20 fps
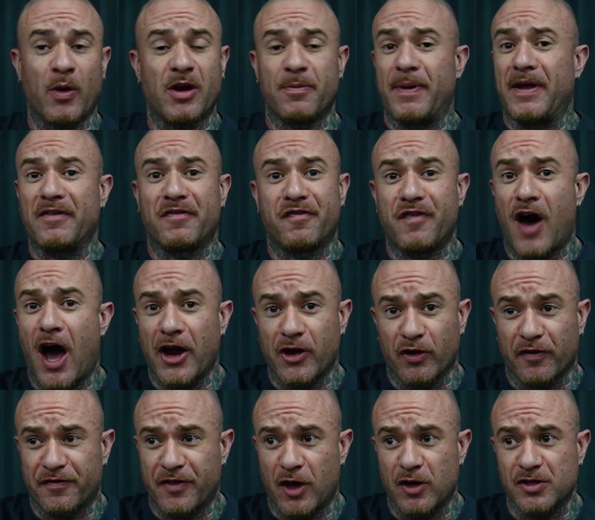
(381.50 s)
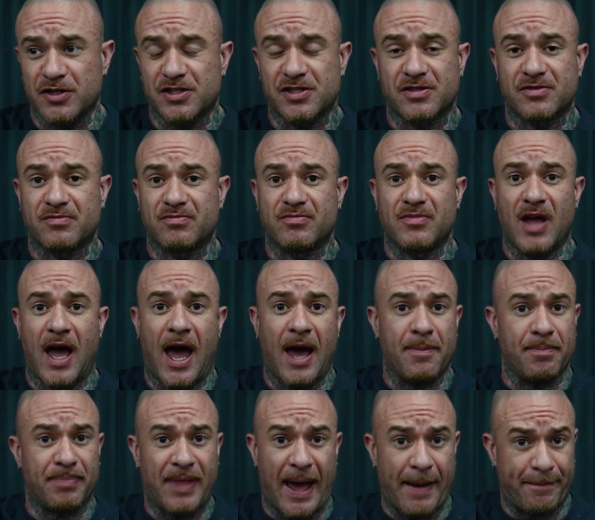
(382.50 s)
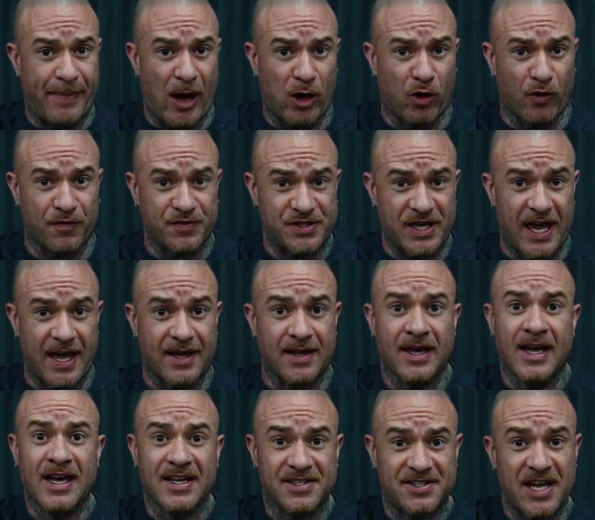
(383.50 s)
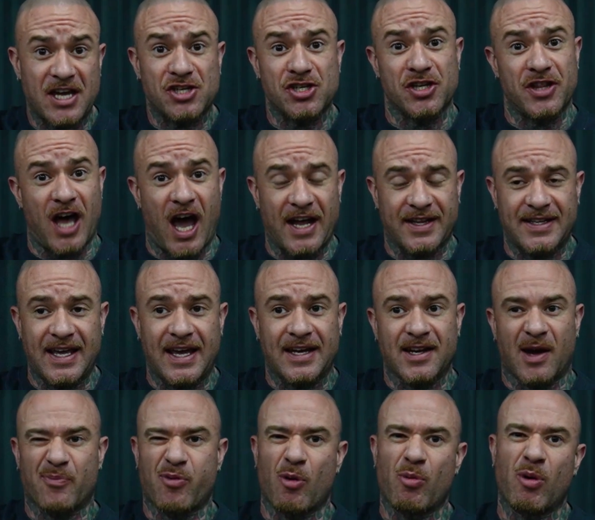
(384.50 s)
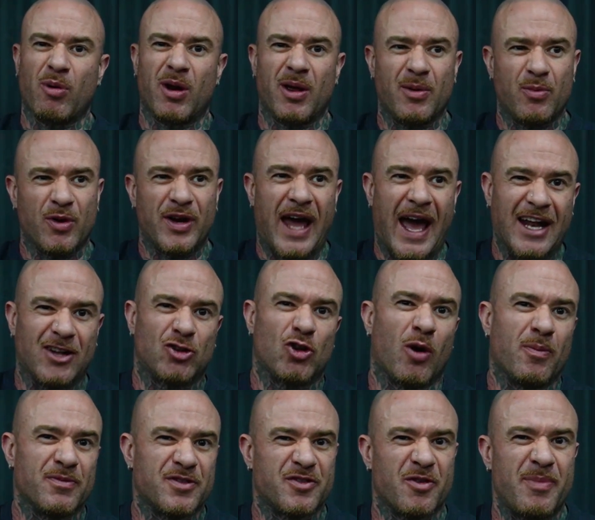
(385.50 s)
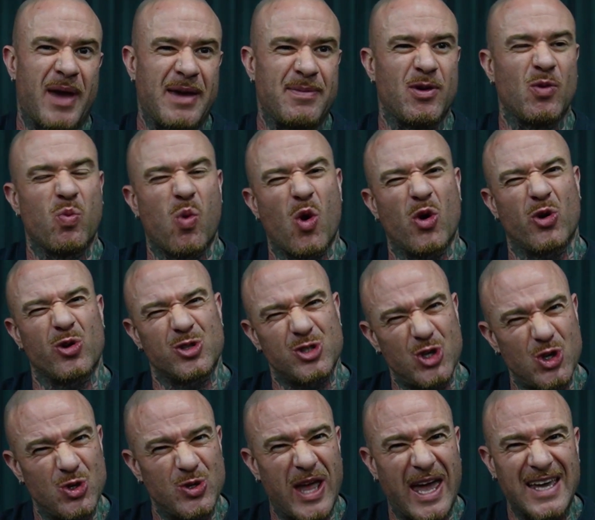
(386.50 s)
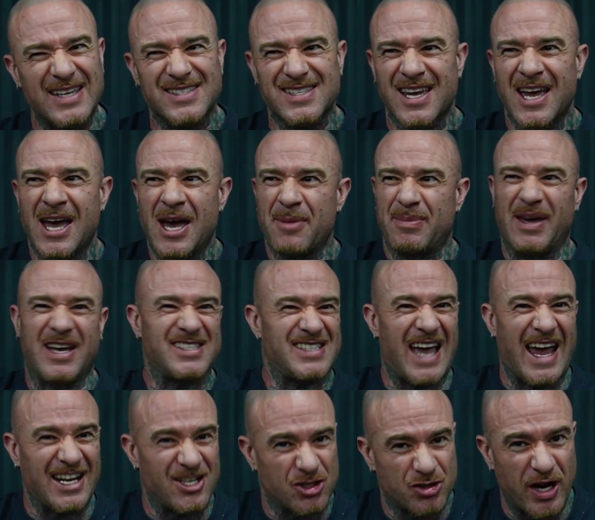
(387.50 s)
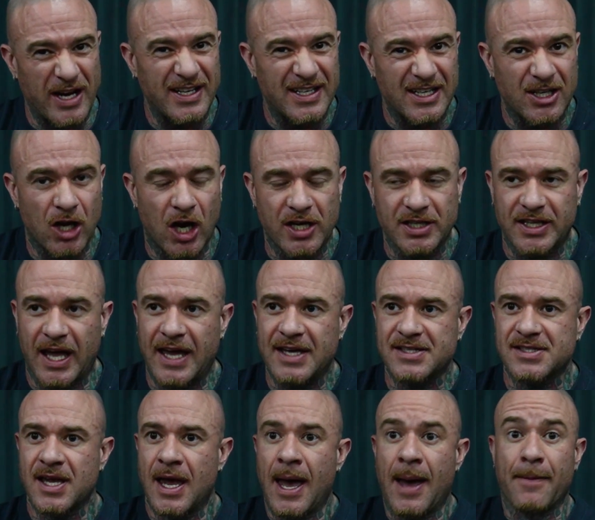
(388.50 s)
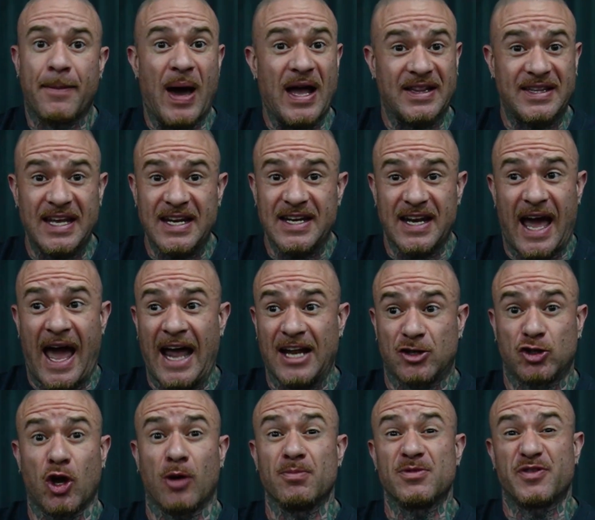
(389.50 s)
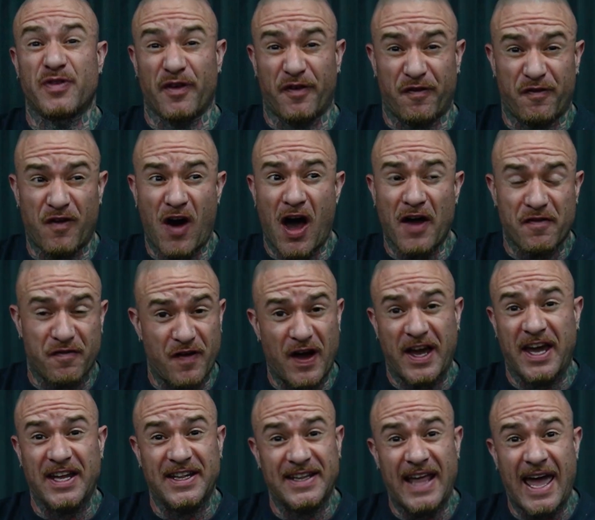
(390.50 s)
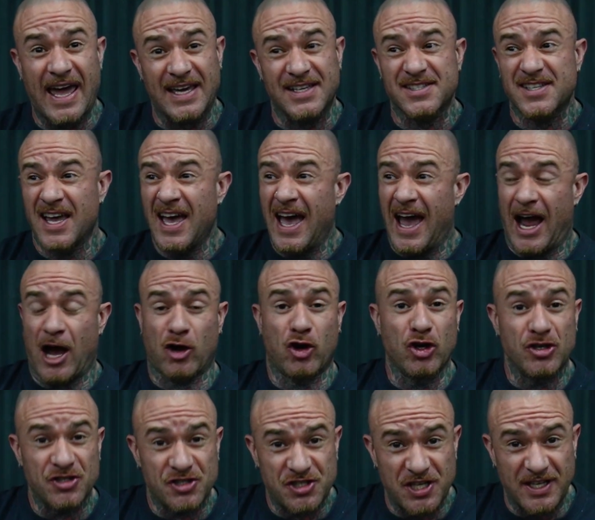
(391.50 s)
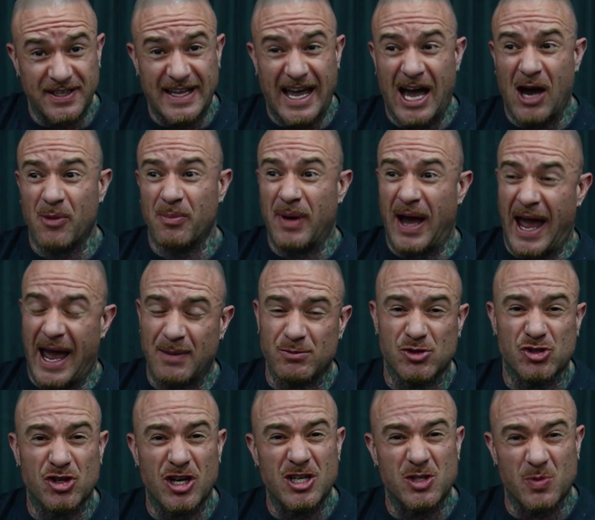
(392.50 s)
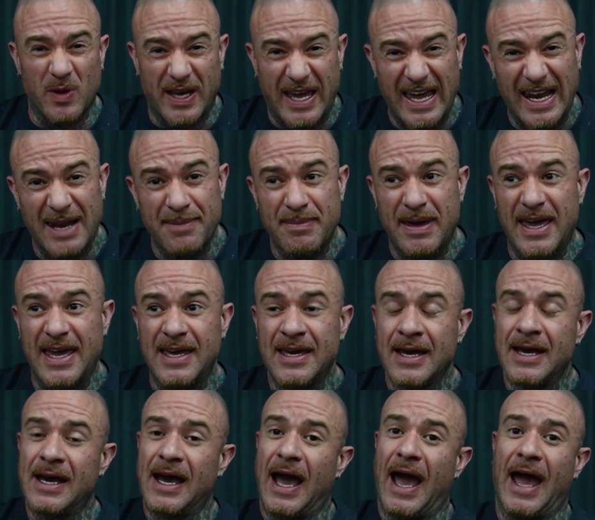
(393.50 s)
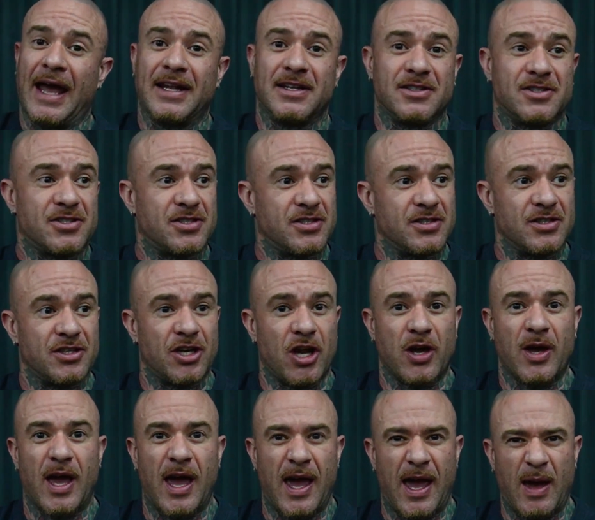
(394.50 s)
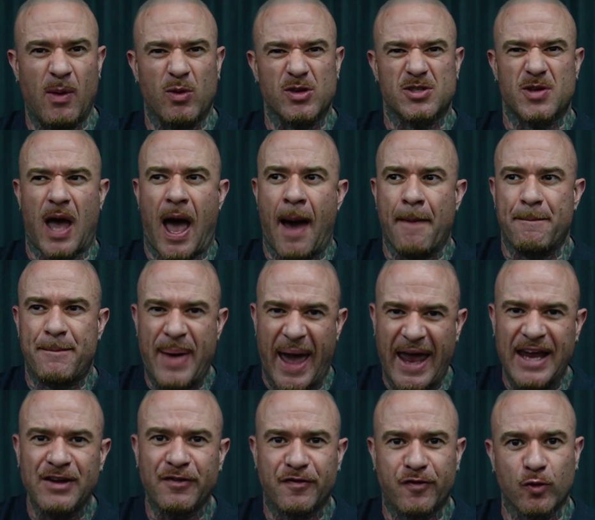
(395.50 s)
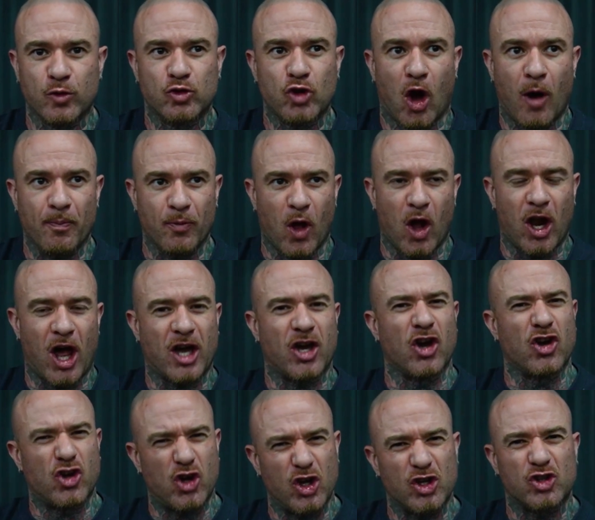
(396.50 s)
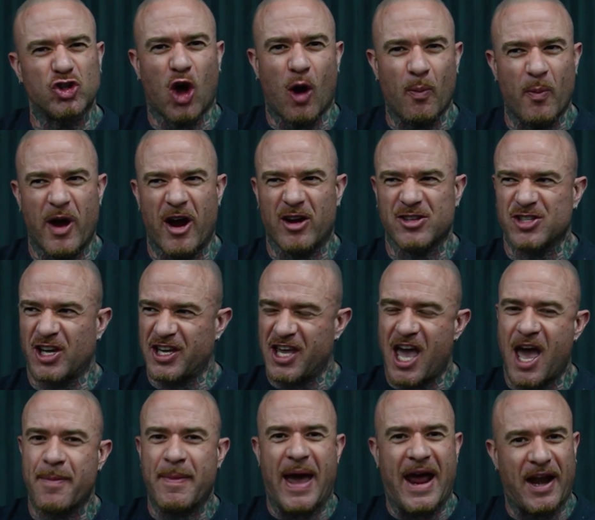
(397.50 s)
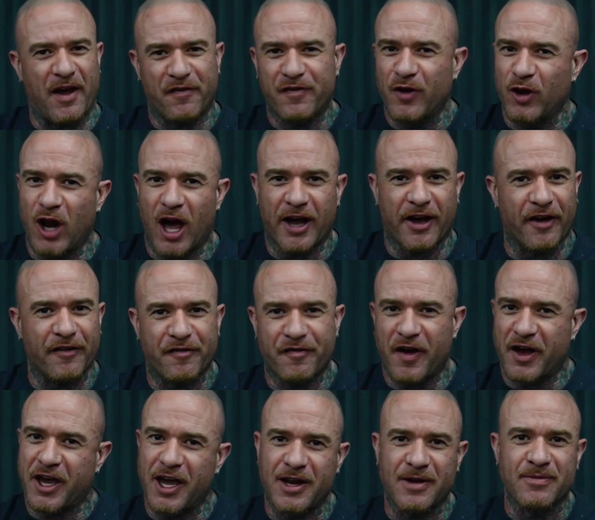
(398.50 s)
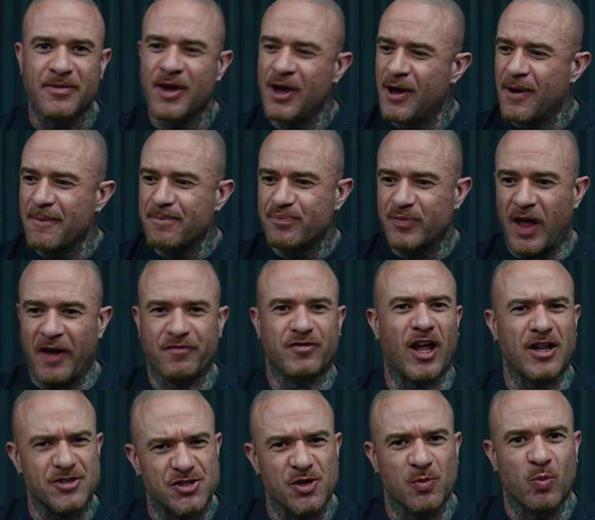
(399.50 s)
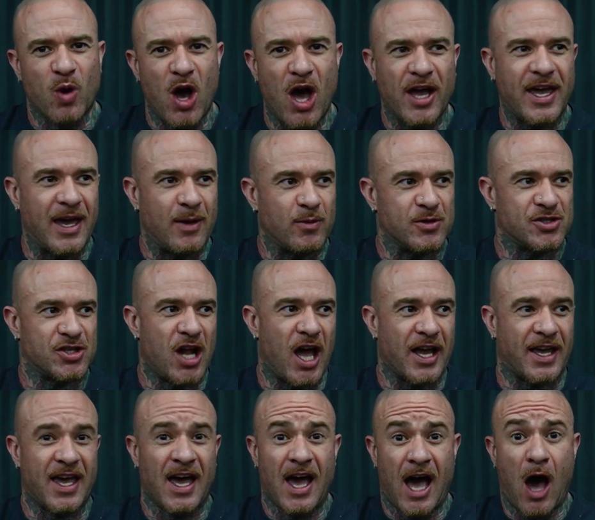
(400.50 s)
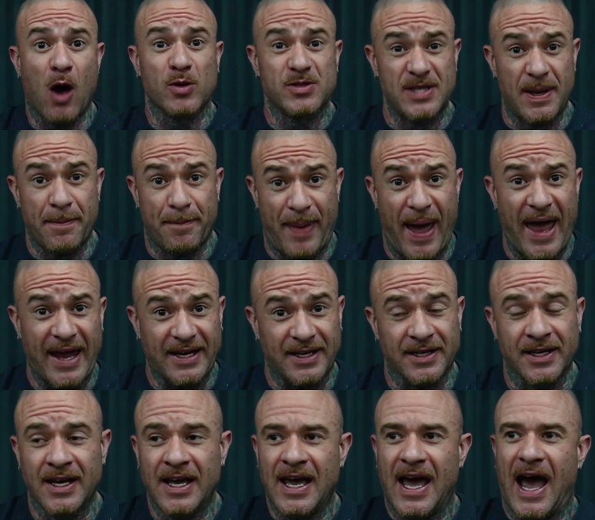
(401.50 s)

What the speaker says: been fine off those that back off set session that I did. I probably would have had DOMs for maybe 1 or 2 days, because I hadn't trained in 9 days, but I didn't. I had DOMs for 5 fucking days. I couldn't sit down. My hamstrings were killing me. And, it was a painful DOM, not like a good DOM where I was like, yeah, man, I feel like I've done some work. It was like I was in pain.